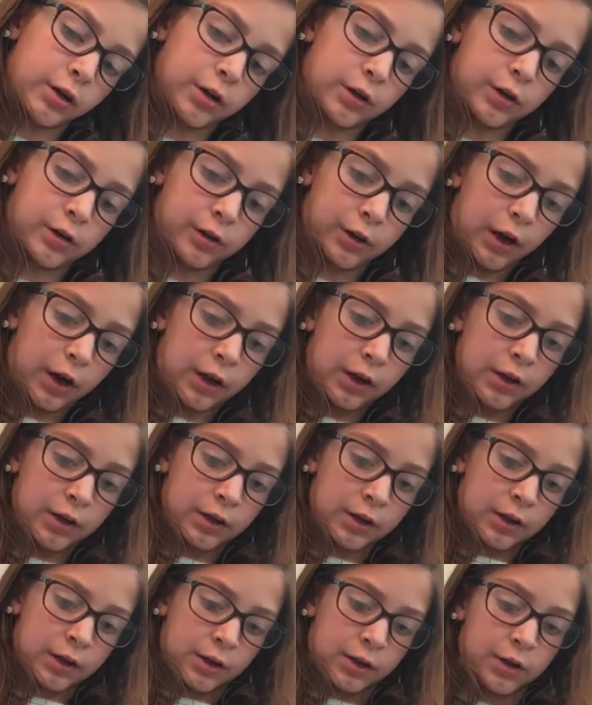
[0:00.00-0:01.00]
Okay,
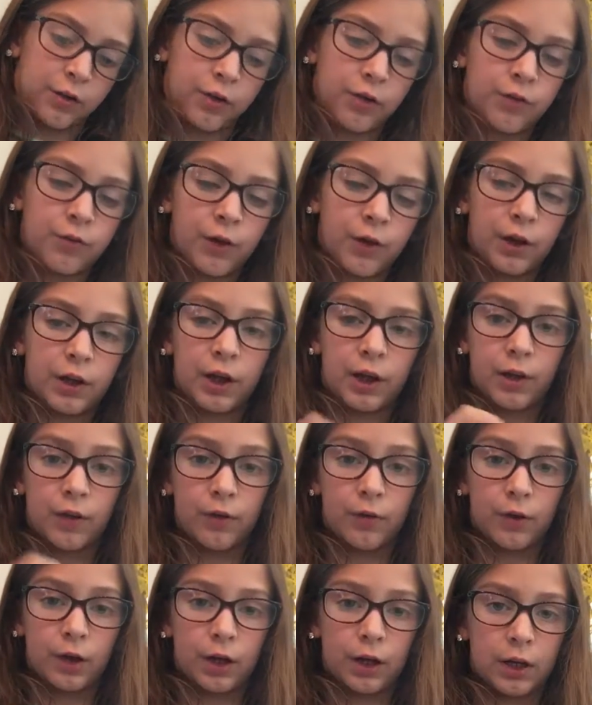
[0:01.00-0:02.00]
because this might get in
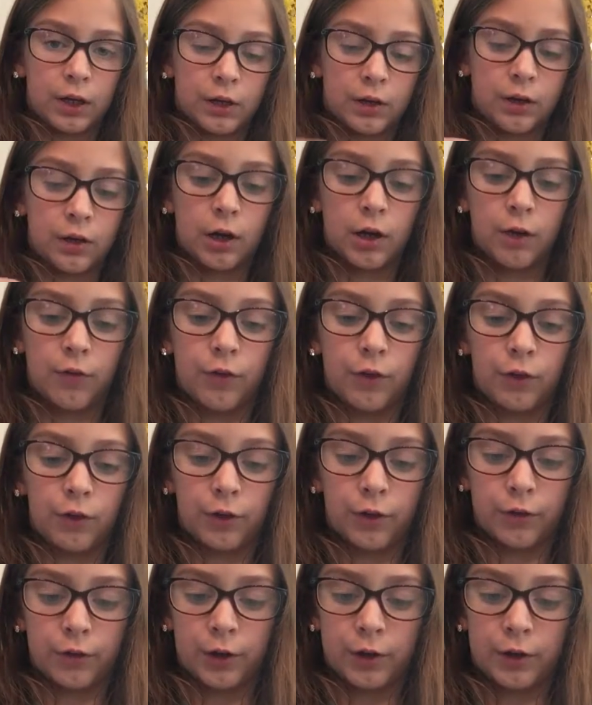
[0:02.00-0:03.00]
the way of the
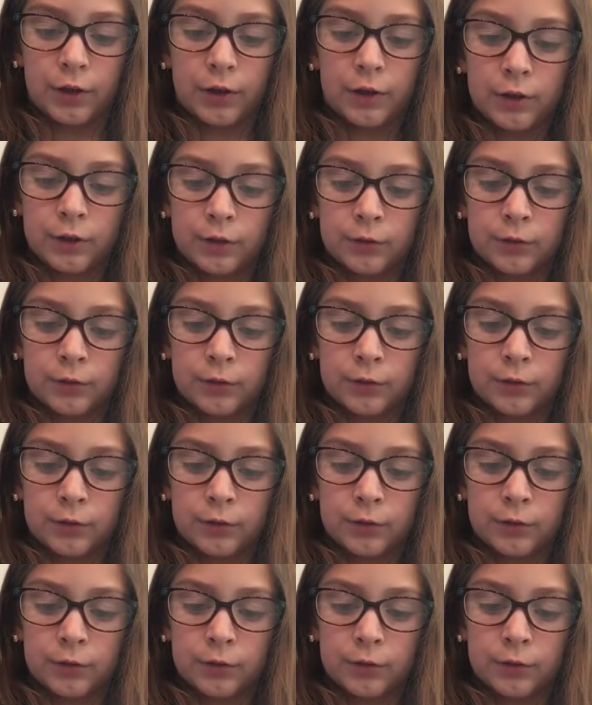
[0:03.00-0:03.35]
glue gun.